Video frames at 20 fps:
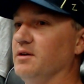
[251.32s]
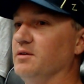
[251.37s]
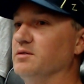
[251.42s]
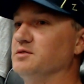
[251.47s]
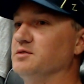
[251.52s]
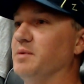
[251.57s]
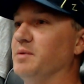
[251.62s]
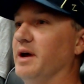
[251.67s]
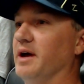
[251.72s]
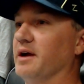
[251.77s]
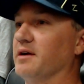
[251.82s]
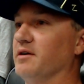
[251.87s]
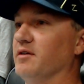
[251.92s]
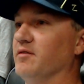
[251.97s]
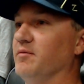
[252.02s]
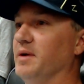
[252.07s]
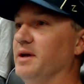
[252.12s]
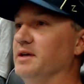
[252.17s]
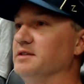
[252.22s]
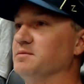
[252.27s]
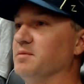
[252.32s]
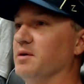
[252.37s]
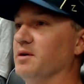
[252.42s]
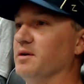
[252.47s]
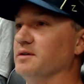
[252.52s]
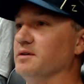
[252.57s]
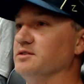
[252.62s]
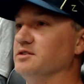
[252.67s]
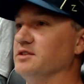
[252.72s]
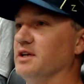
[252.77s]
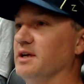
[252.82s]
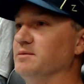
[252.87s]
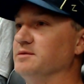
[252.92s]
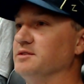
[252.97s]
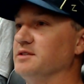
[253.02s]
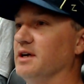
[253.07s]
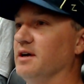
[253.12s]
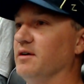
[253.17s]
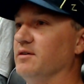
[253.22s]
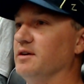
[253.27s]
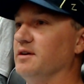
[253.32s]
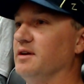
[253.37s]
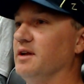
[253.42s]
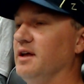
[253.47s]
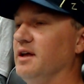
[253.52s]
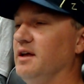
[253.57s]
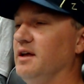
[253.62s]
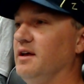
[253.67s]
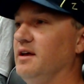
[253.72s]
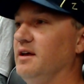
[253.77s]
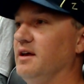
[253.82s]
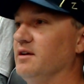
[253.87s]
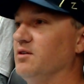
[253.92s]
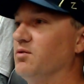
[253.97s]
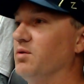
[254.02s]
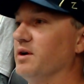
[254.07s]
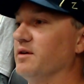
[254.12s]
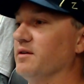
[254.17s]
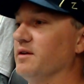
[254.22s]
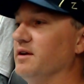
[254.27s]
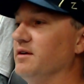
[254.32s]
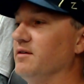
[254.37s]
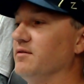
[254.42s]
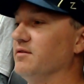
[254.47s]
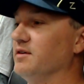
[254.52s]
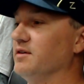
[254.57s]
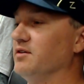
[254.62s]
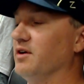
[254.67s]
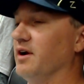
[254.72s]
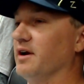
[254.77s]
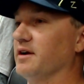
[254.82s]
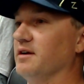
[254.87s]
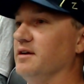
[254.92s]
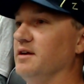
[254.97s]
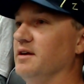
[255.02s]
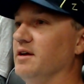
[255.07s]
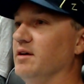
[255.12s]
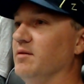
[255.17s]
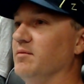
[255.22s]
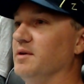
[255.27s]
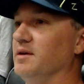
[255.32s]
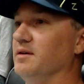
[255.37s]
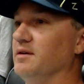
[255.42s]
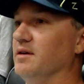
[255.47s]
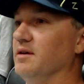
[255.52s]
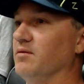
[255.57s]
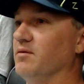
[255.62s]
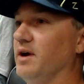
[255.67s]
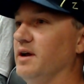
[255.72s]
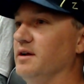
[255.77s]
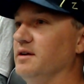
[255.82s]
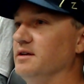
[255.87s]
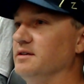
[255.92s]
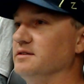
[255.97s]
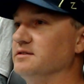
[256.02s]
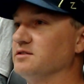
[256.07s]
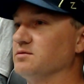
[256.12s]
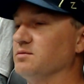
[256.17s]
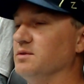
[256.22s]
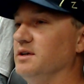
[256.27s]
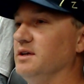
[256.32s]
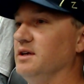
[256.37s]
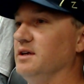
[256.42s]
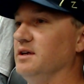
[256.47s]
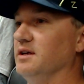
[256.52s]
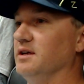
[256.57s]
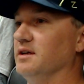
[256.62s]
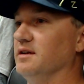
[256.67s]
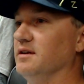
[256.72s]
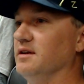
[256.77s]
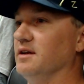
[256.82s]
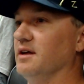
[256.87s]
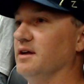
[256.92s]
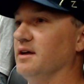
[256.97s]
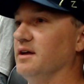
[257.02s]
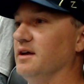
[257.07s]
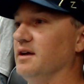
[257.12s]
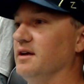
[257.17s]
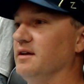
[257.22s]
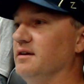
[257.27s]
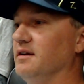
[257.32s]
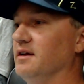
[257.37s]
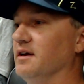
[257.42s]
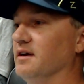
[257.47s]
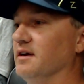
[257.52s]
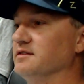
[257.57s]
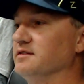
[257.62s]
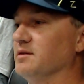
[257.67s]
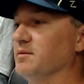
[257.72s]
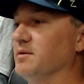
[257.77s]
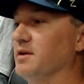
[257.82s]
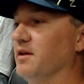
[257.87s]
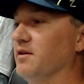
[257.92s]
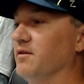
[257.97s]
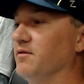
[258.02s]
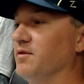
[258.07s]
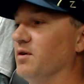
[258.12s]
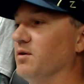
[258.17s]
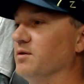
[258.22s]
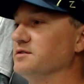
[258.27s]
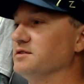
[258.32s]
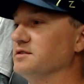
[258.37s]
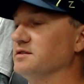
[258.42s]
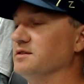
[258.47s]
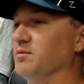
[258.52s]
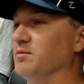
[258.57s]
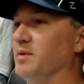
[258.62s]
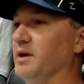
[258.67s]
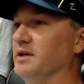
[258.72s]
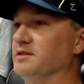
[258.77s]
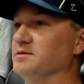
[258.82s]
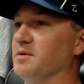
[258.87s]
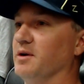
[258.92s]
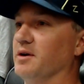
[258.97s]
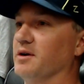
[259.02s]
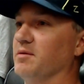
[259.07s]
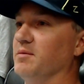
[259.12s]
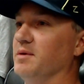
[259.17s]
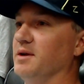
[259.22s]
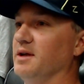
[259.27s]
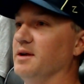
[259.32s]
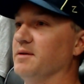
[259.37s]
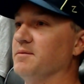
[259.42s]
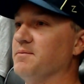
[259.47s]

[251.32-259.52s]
backer of baseball in Jamestown, and quickly in talking to him and Randy Sweeney and some of the other folks in the baseball committee,